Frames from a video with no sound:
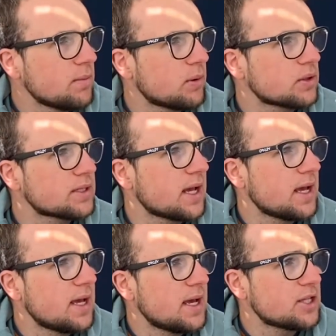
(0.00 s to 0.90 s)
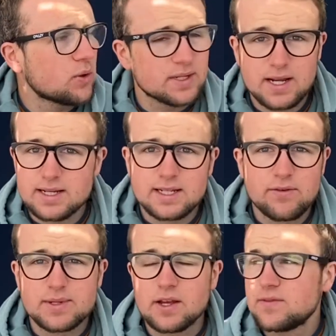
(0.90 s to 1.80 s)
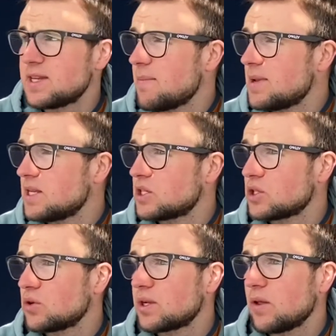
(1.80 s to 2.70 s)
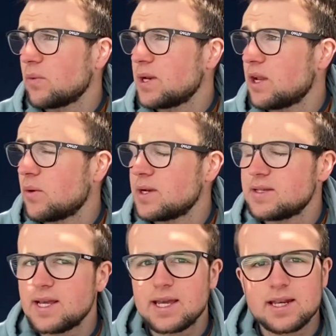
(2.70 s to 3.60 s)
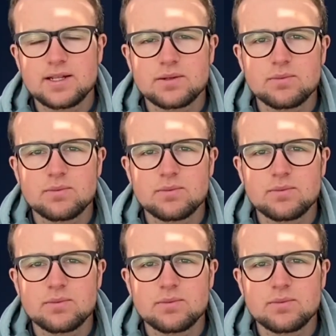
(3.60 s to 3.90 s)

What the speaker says: But it's always nice to give myself 10 minutes just looking out the window and taking in some